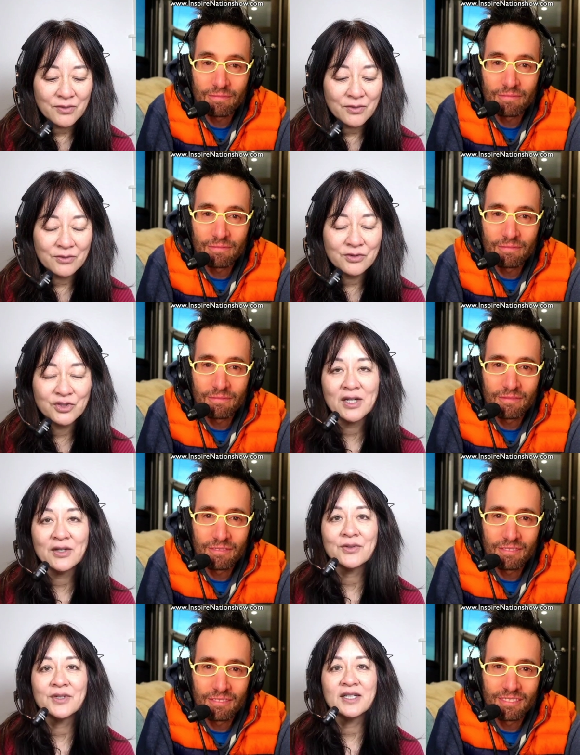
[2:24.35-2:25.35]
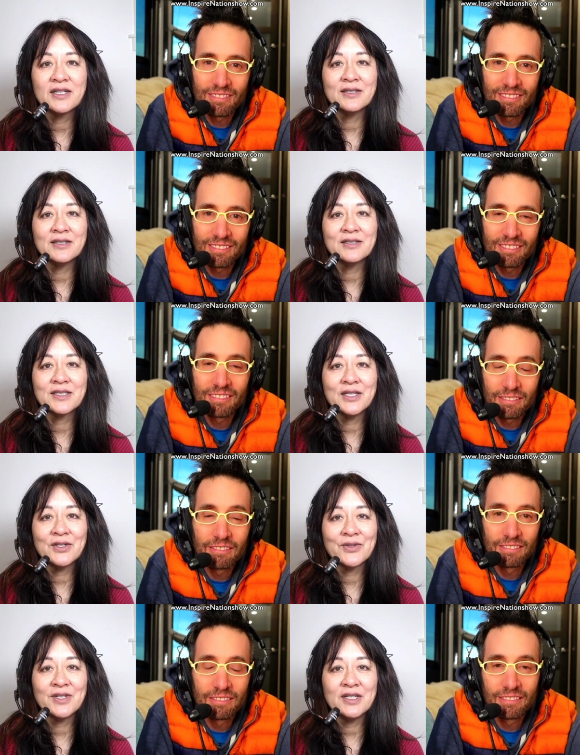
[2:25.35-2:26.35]
Speaker 1: earth-shattering and
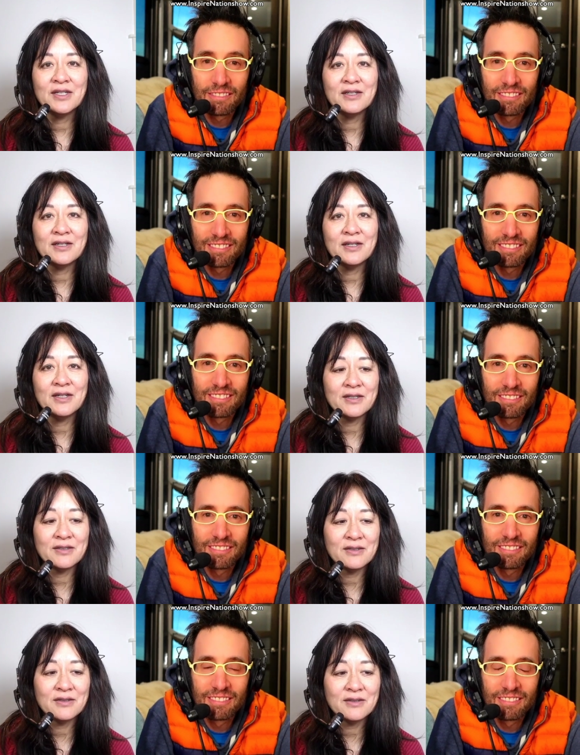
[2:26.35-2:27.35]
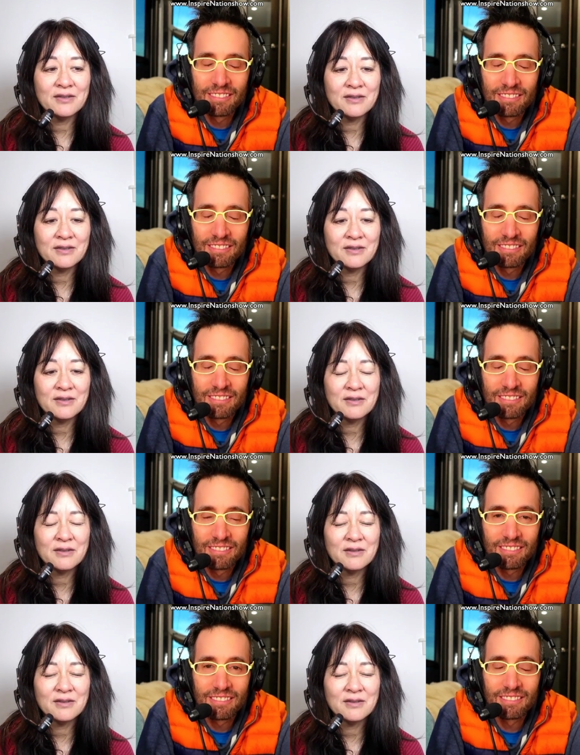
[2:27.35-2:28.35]
scary and
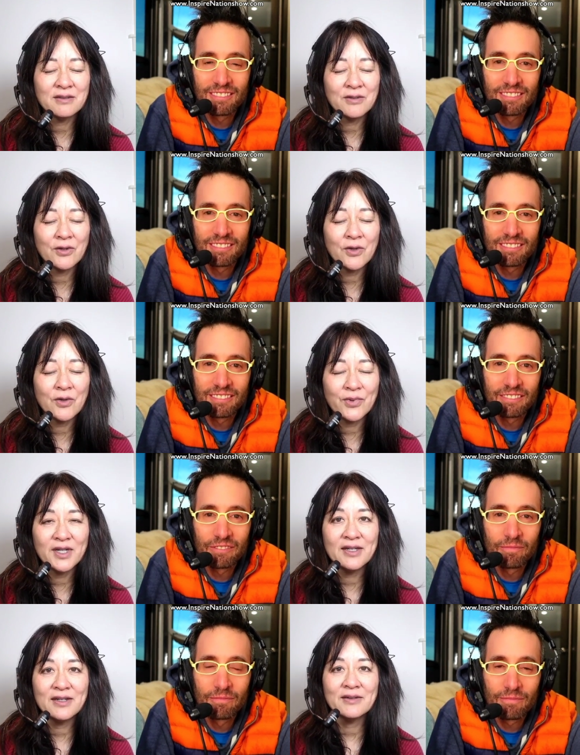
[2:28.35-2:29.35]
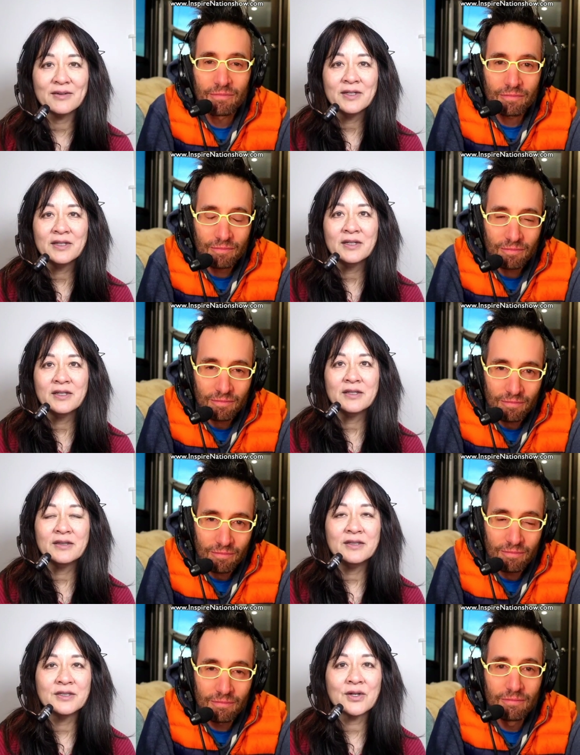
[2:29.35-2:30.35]
heartbreaking
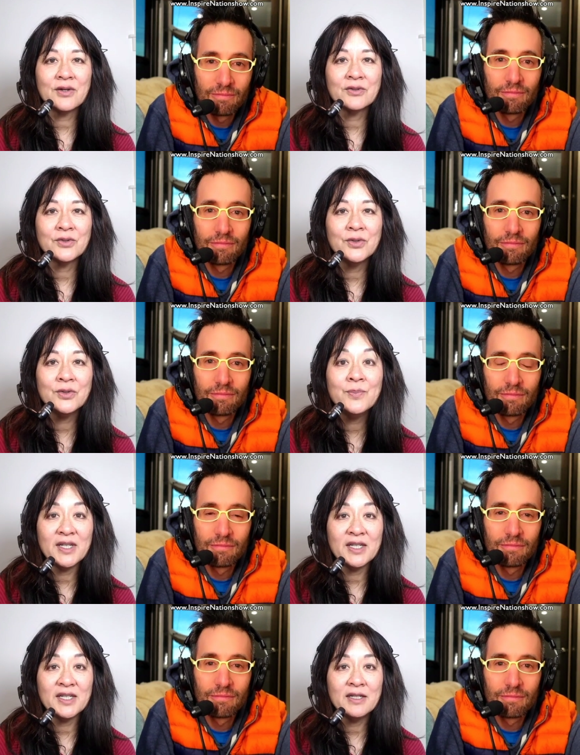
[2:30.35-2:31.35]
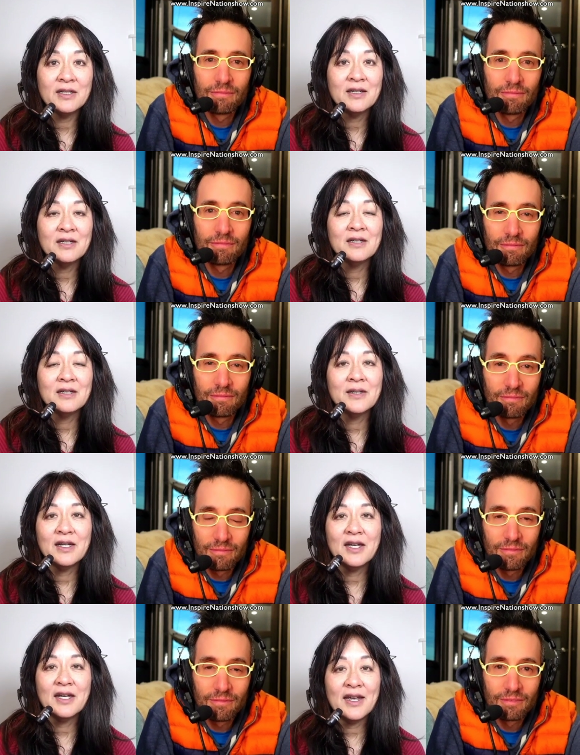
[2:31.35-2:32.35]
this all could be.
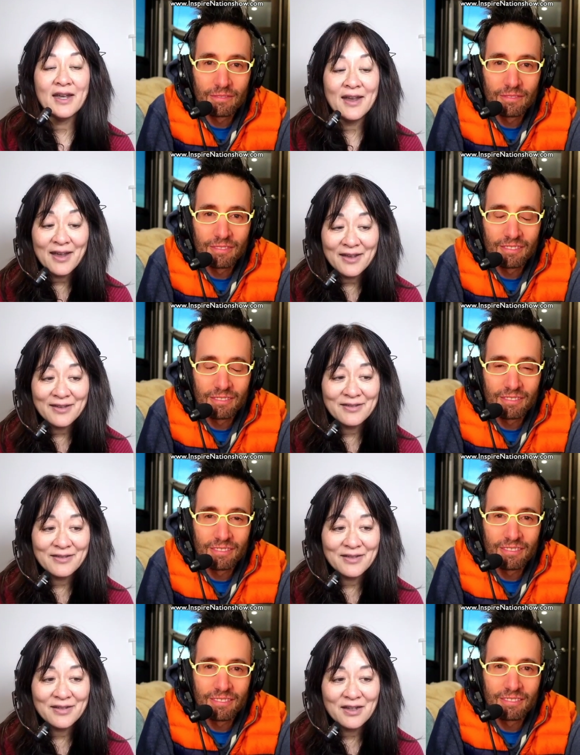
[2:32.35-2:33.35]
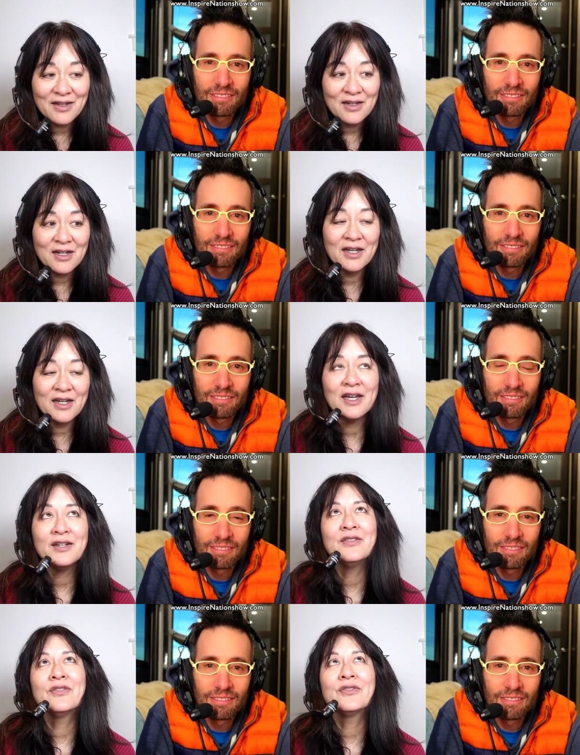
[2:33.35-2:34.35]
And I had